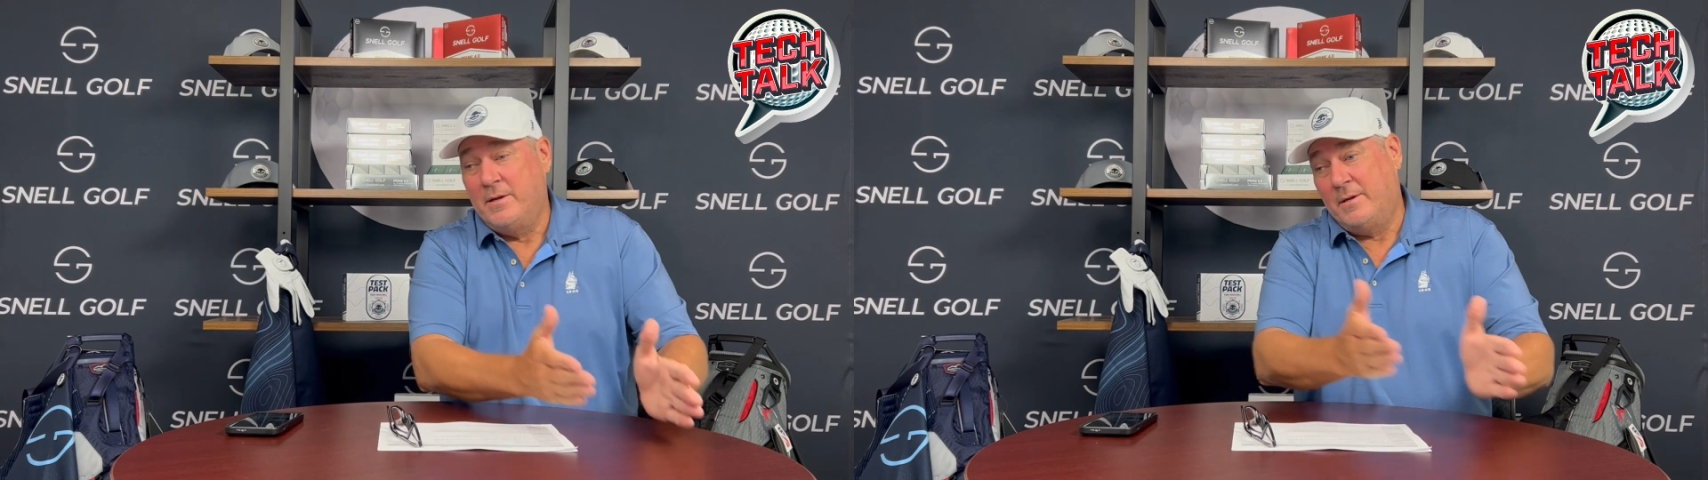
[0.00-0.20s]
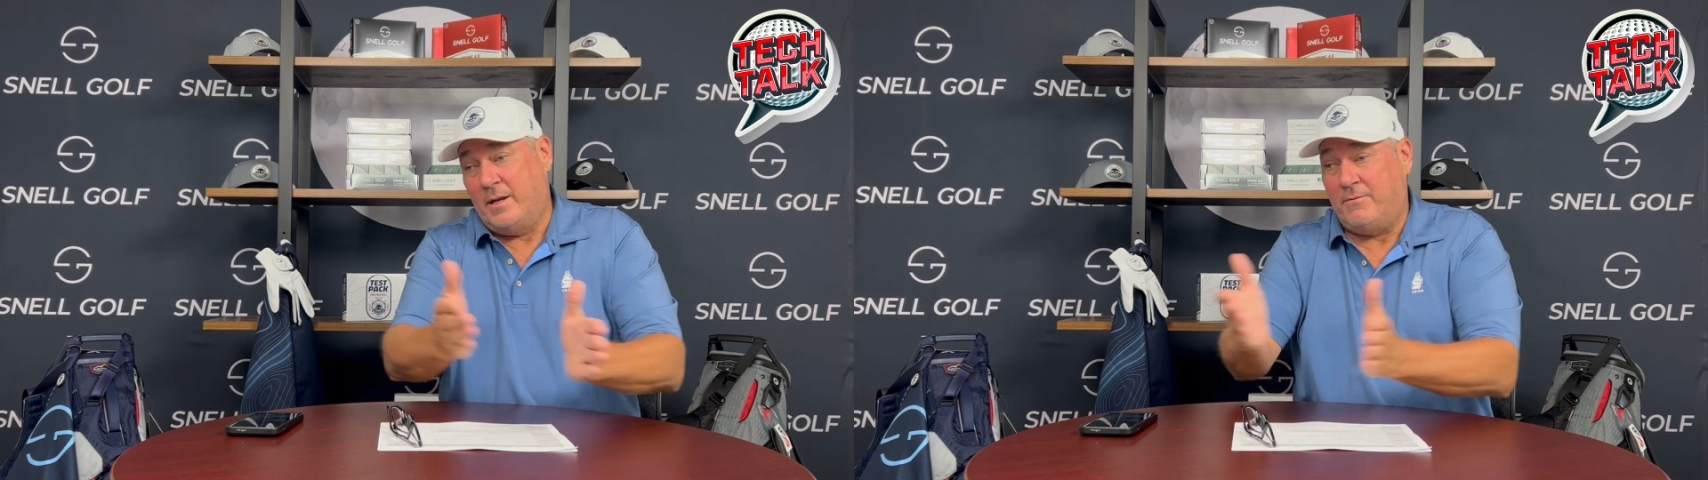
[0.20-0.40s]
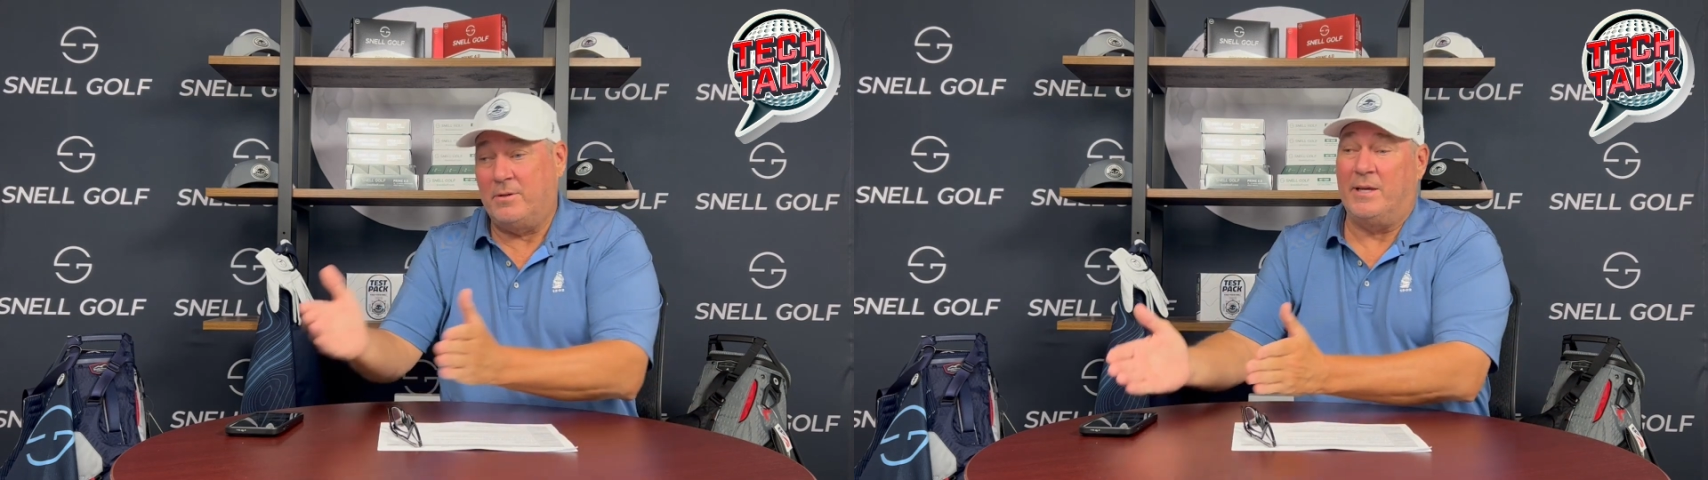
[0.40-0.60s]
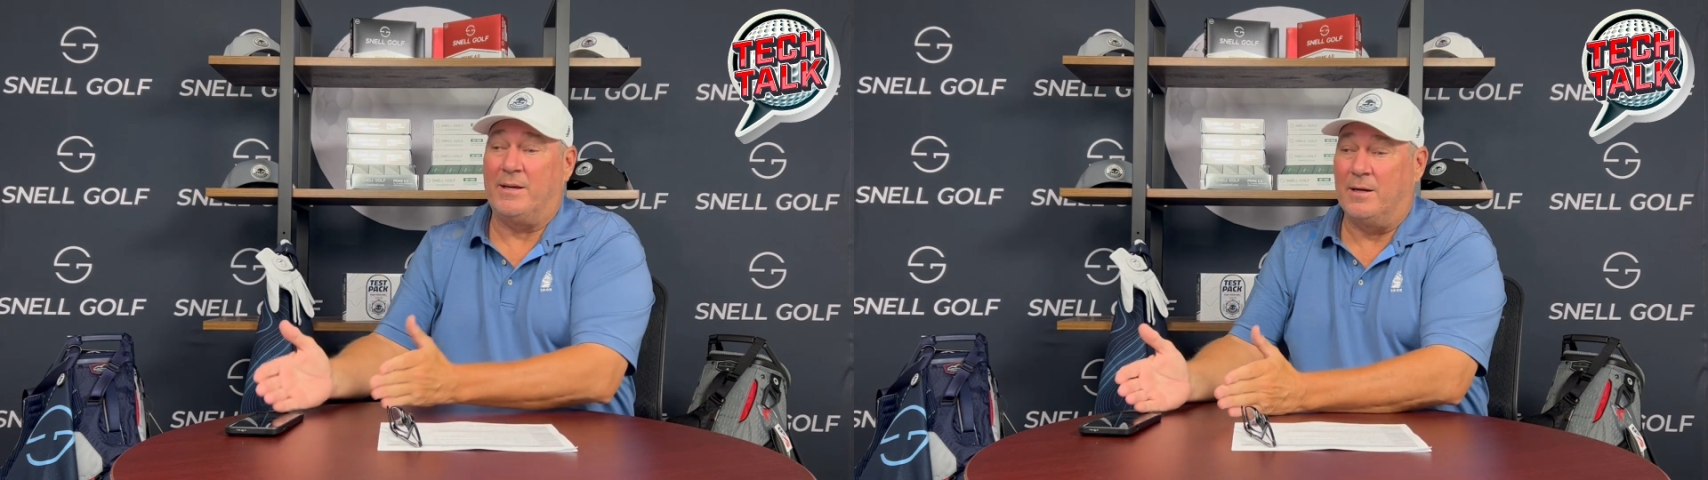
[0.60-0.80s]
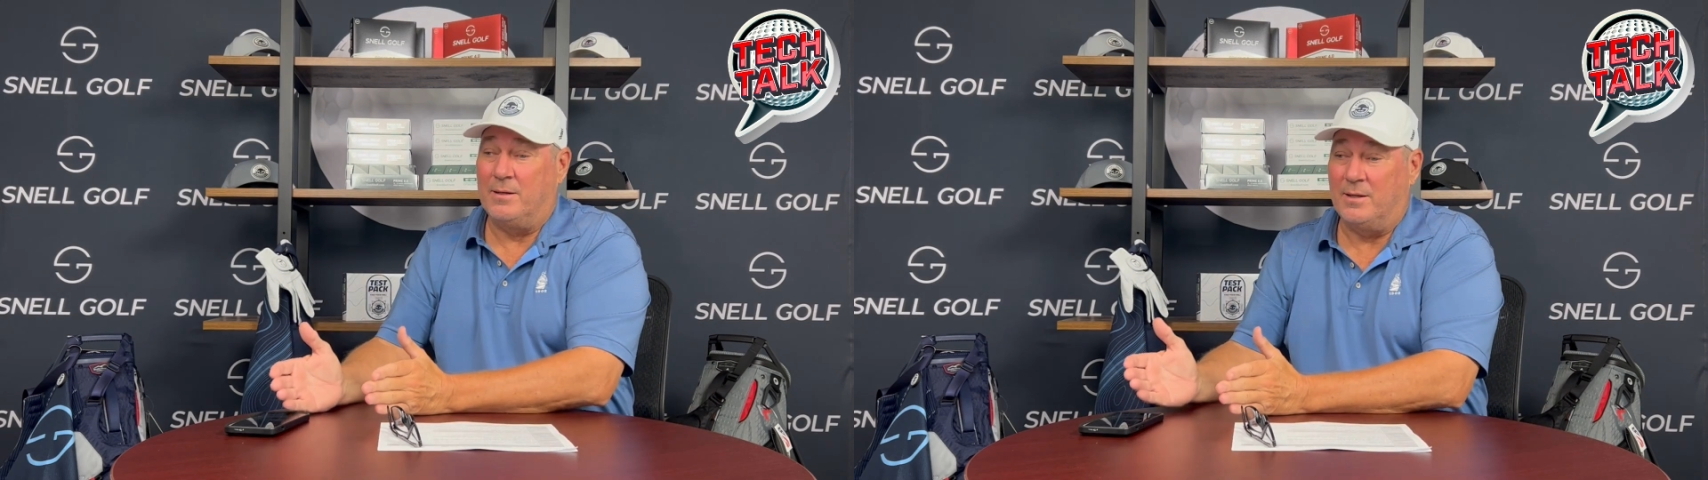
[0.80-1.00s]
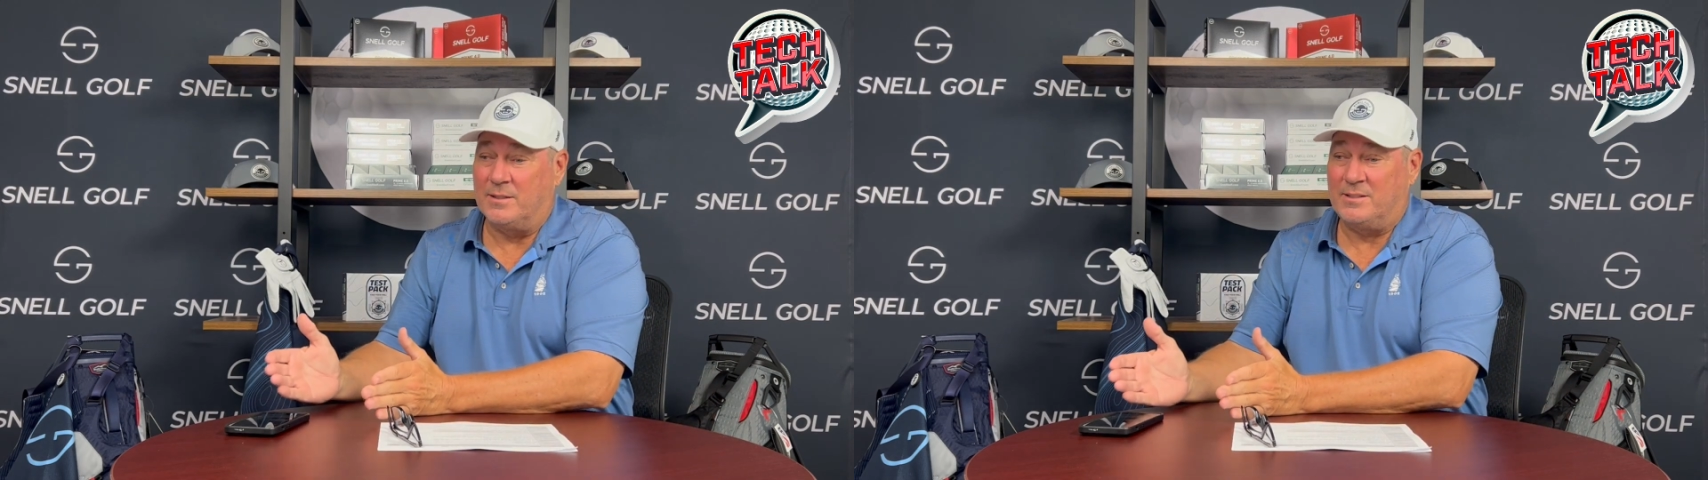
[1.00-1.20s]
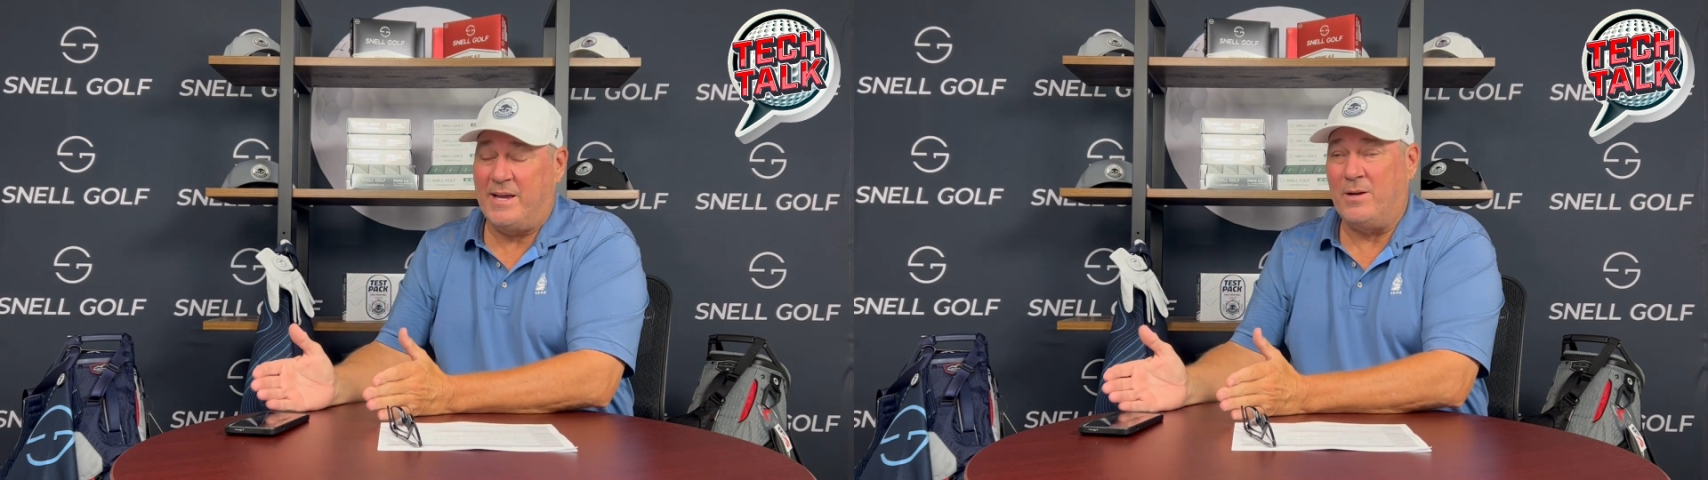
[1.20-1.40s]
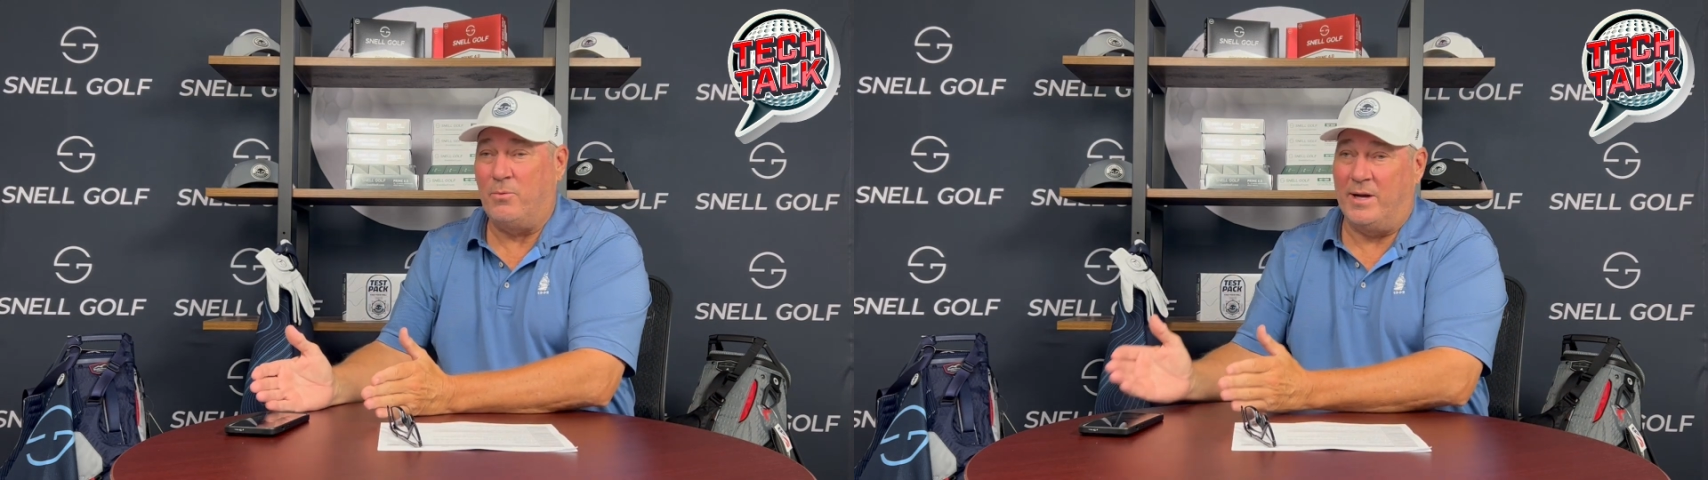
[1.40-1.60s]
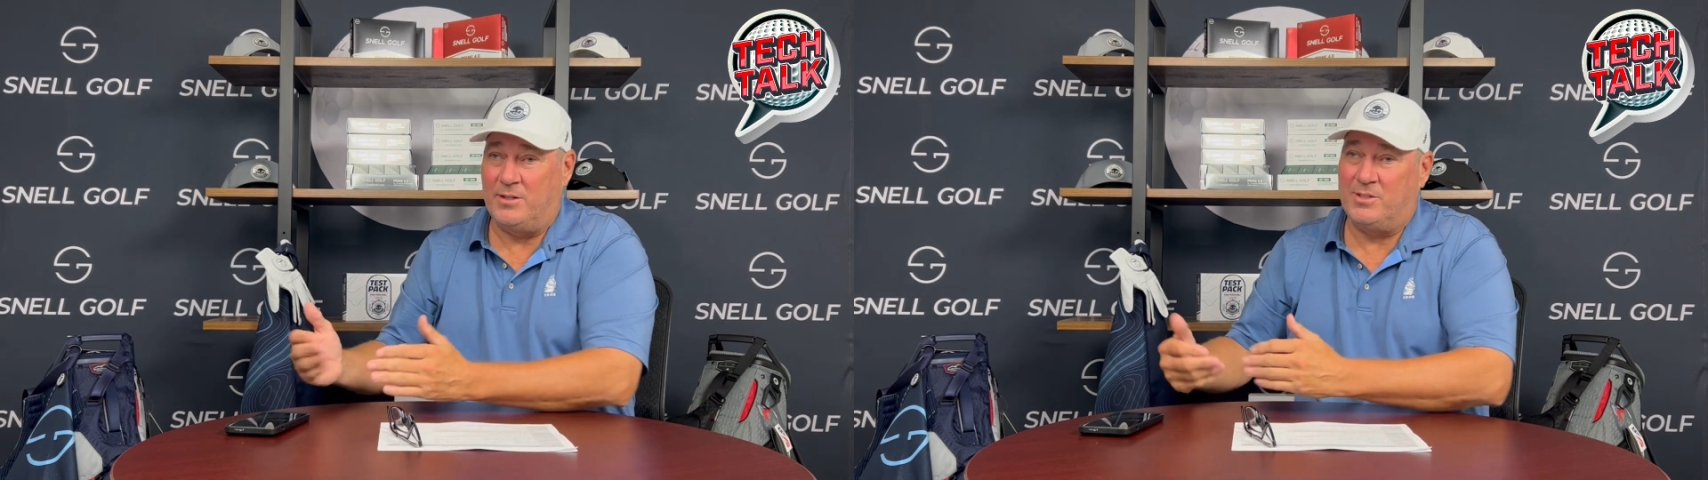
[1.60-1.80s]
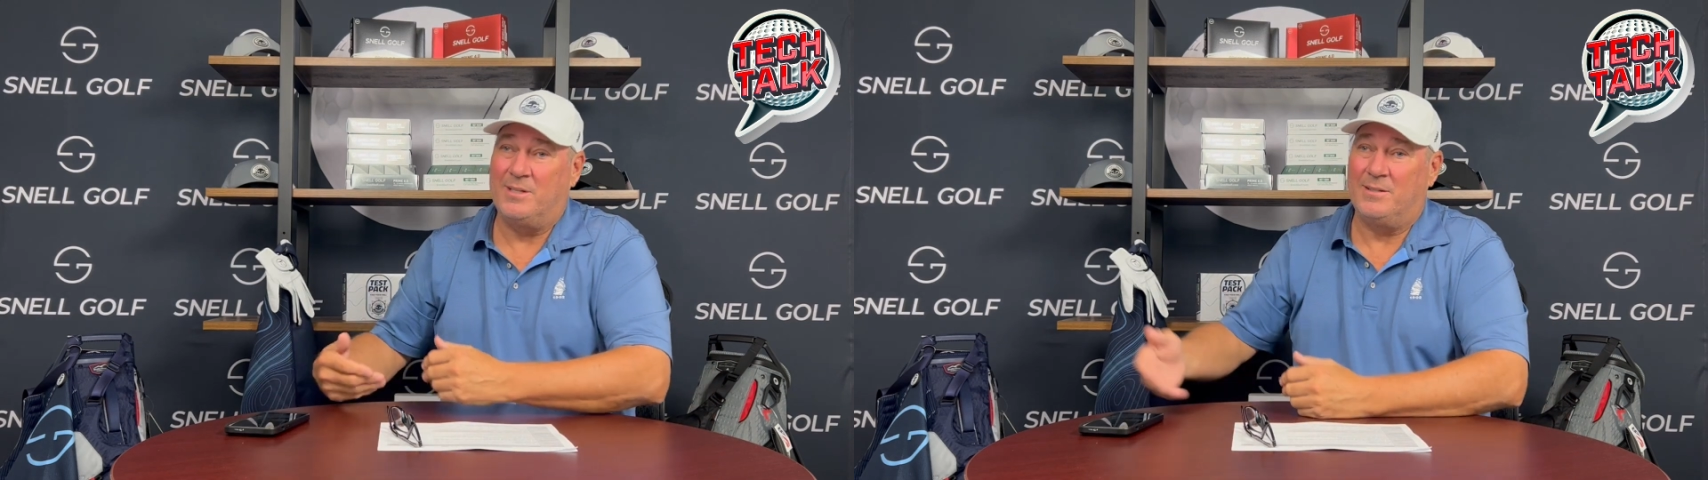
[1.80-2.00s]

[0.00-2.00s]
And if you take a sand wedge,